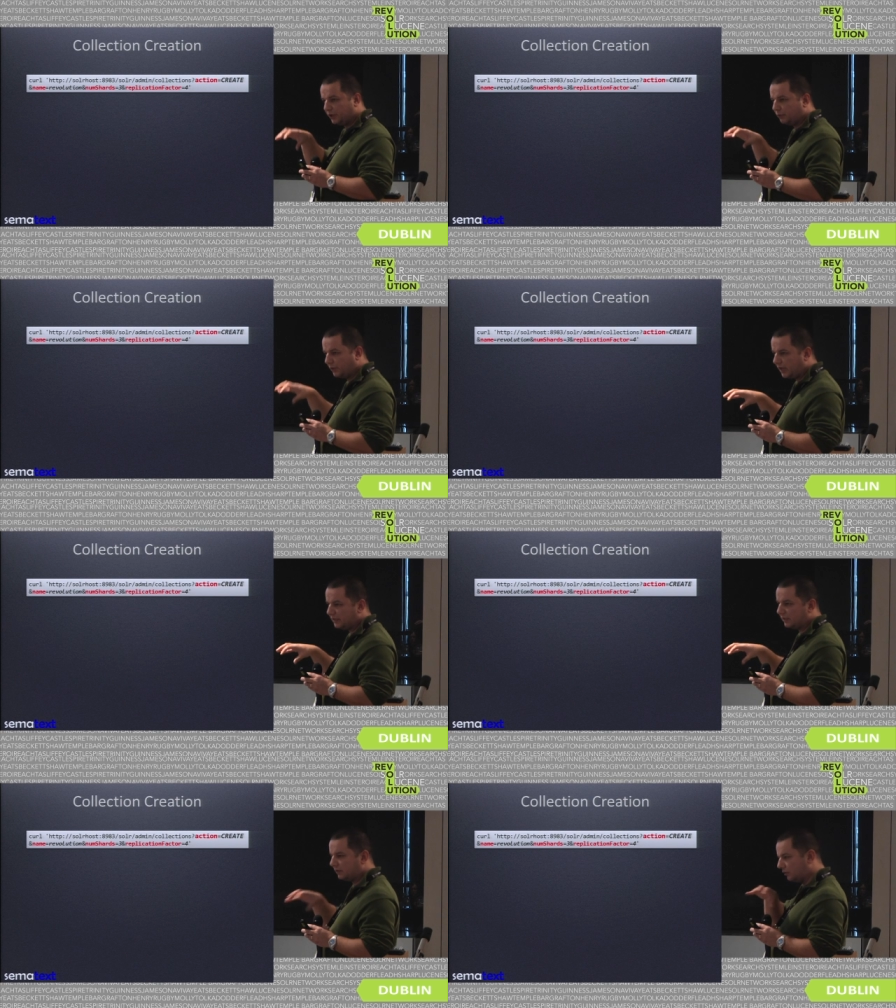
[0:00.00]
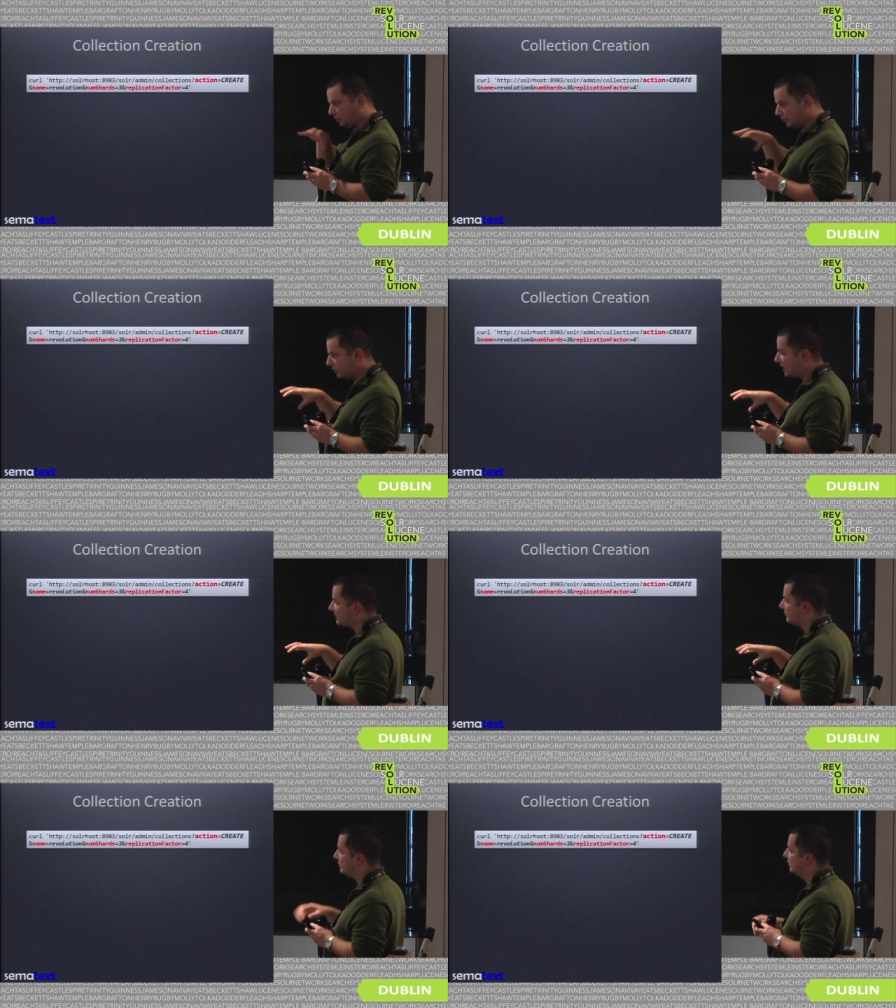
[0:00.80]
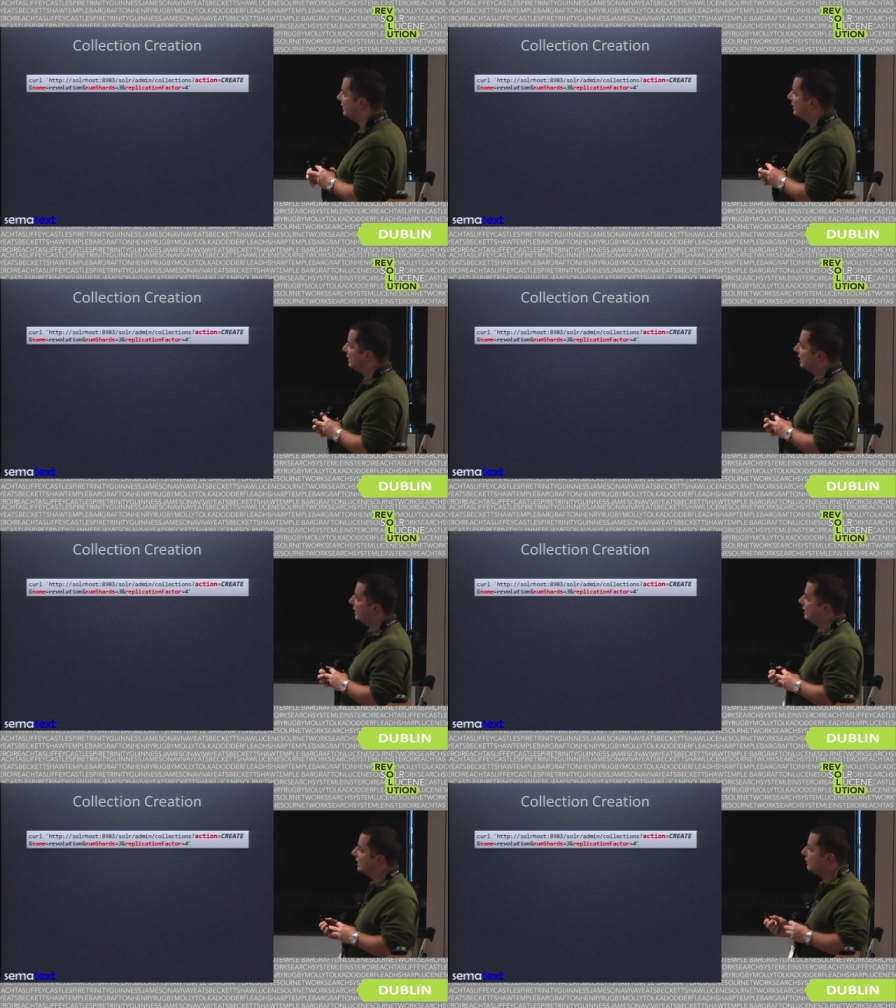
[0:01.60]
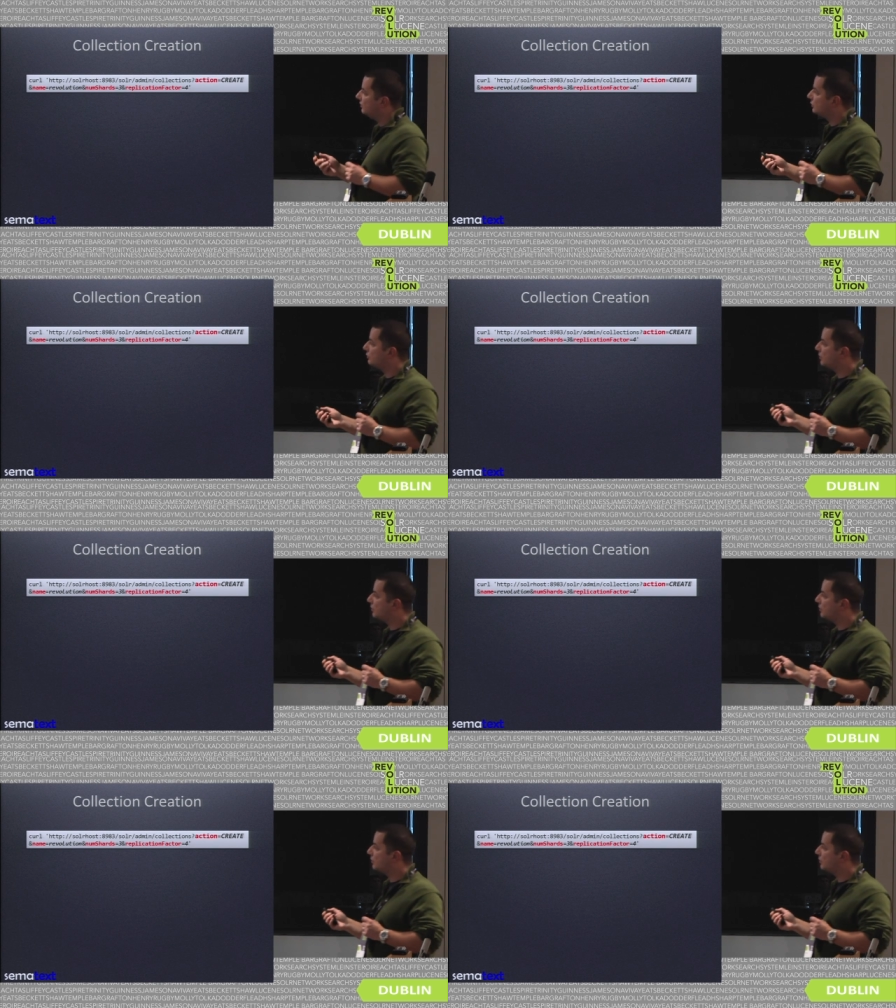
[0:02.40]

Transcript: be created on your cluster. Uh, however, the